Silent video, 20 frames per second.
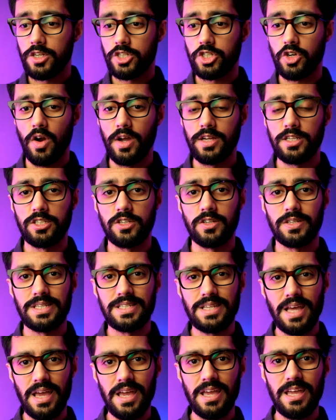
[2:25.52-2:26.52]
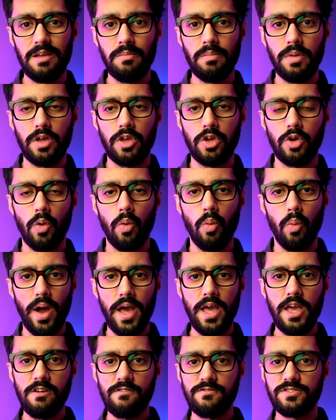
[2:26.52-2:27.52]
trying to tame your
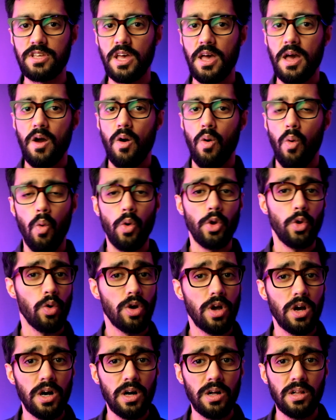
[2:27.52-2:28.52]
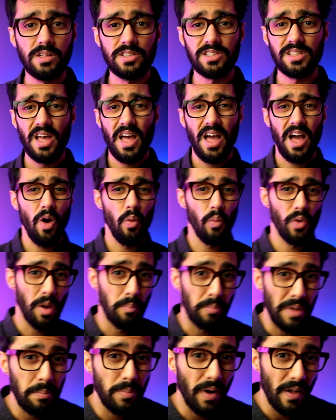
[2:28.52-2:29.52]
waves or your curls, and what
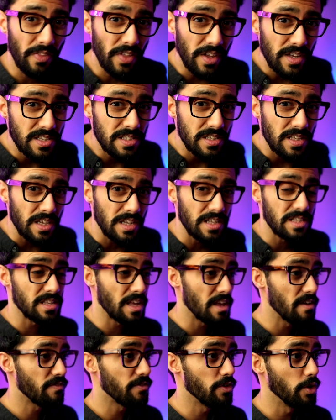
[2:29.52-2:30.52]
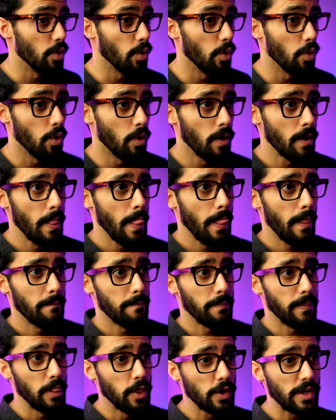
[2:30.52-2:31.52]
I mean by this is if you're
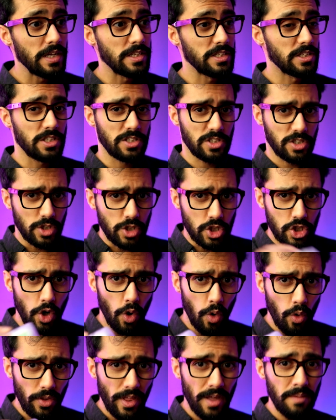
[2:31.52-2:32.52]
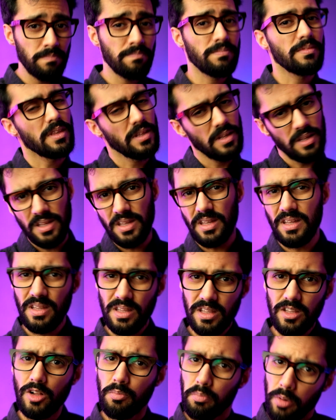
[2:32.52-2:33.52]
looking to just control them, eh,
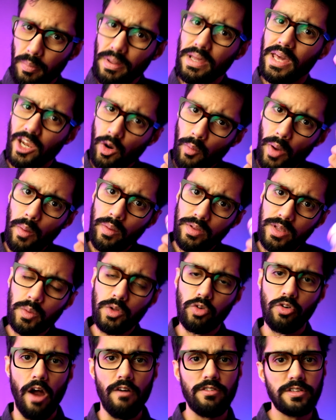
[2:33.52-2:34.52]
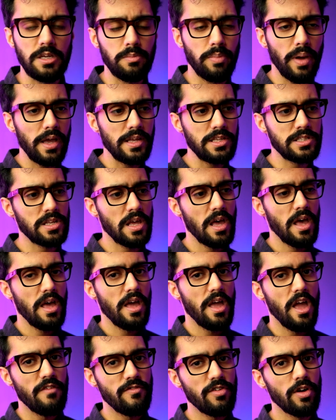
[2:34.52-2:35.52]
you'll probably get away with it with gravity paste.
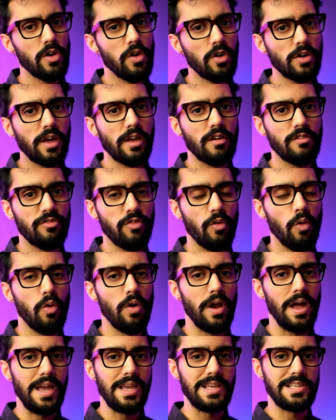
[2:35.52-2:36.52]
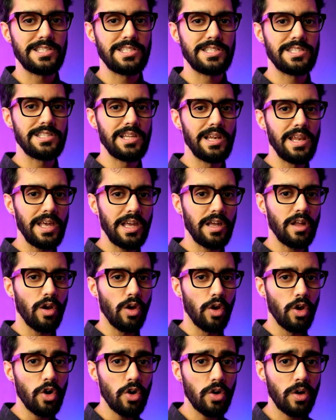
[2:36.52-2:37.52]
If you're looking for a slick
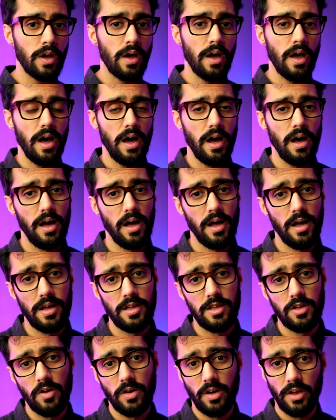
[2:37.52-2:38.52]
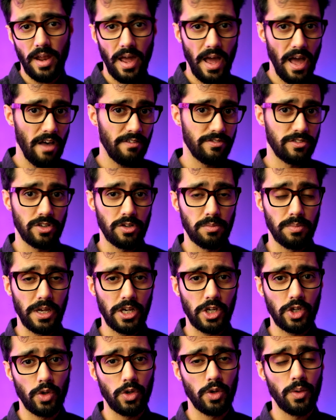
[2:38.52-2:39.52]
look, uh, you're gonna have to
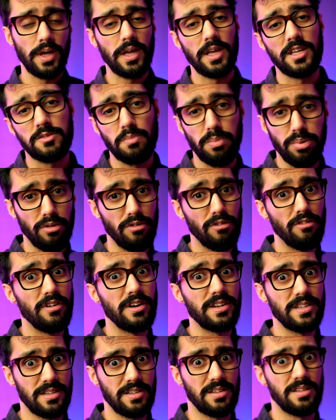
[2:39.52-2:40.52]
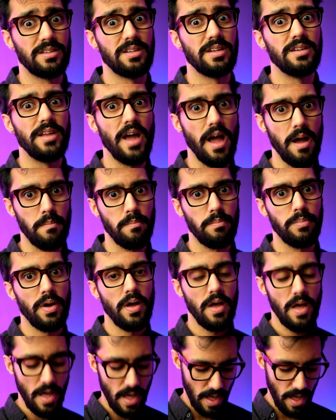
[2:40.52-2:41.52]
make sure your hair is pretty damp.
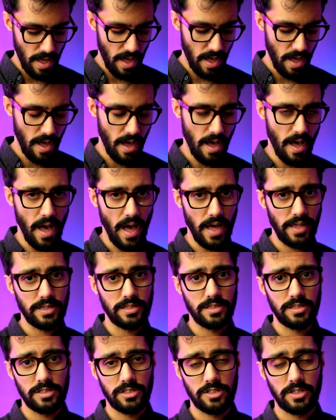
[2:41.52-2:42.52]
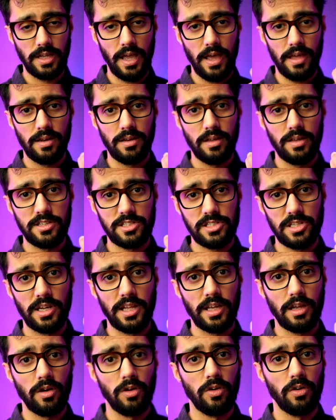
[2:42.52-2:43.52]
Uh, and to get a
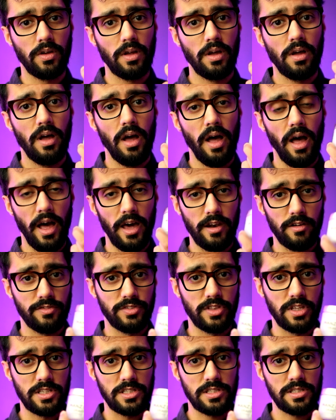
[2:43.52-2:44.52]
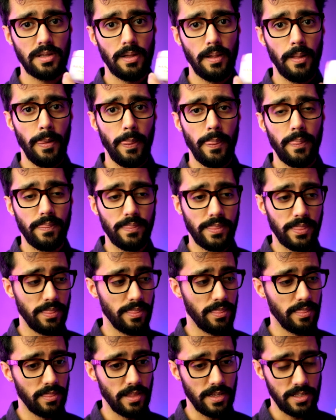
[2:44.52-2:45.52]
slick look out of this,
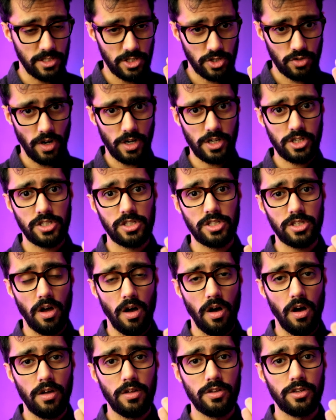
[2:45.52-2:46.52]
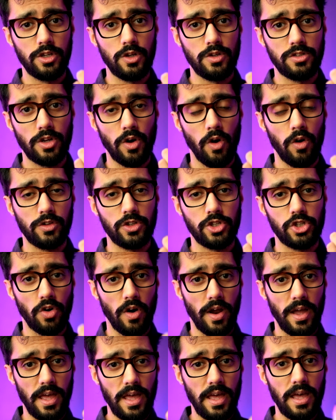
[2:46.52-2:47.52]
the instructions are use it on
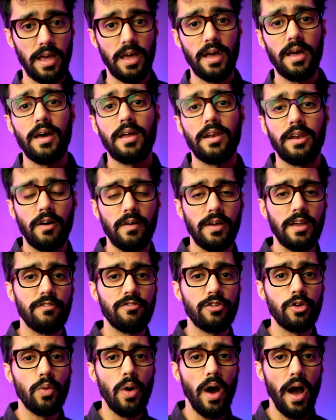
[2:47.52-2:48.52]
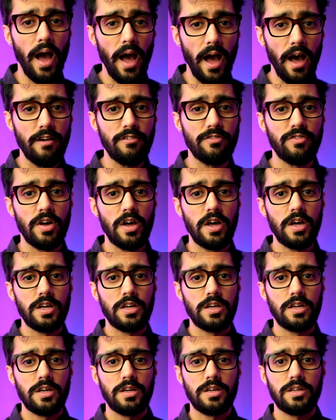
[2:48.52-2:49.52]
dry hair. Now, if you have
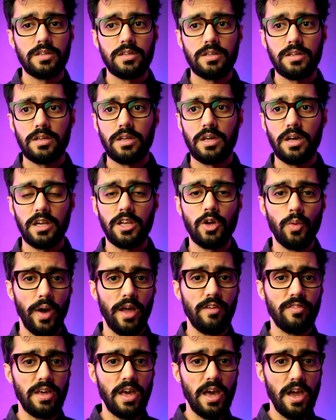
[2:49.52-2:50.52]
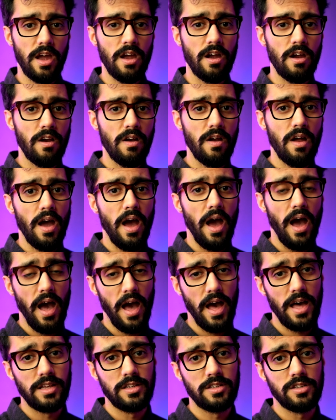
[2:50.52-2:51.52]
curly wavy hair
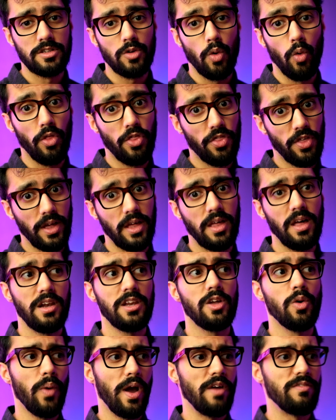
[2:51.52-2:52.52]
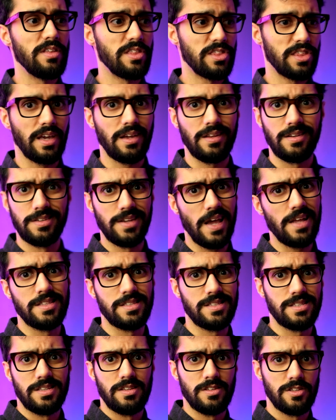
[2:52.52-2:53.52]
and or thick curly wavy thick
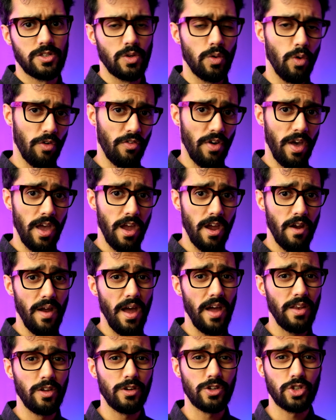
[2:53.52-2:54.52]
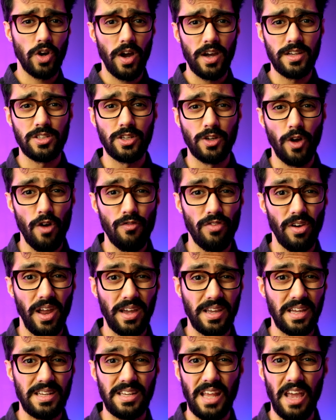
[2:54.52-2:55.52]
dense sort of hair and you're trying to go for
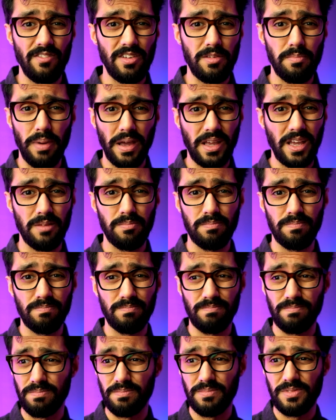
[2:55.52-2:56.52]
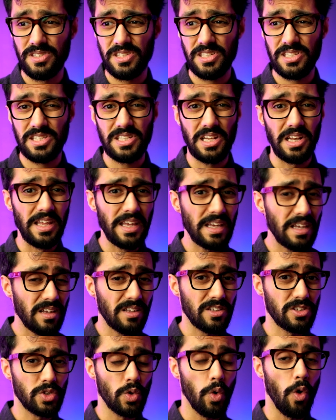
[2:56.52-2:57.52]
like a David Beckham
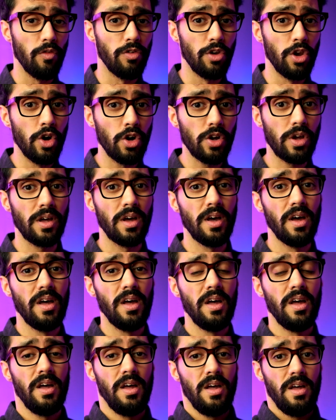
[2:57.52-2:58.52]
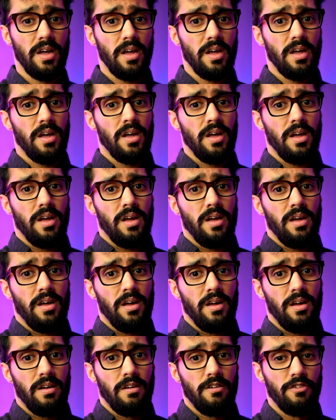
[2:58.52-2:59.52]
slick sort of look
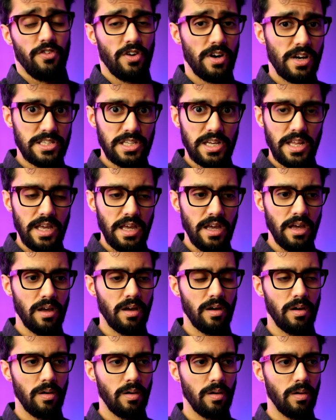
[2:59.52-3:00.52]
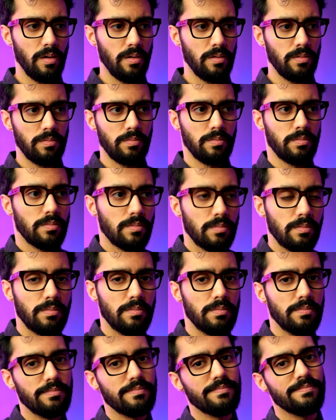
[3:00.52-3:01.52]
firstly
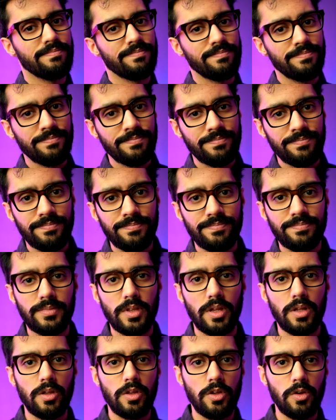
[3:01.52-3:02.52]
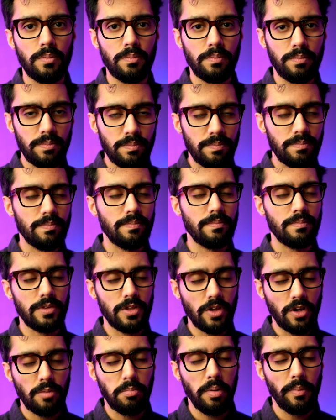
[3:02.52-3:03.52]
Mm, you,
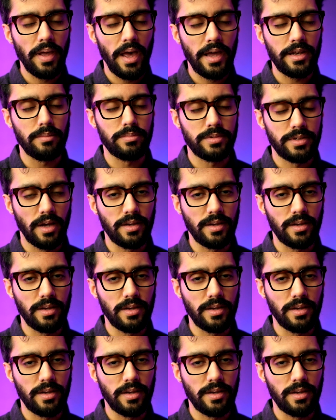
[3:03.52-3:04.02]
you're gonna probably end up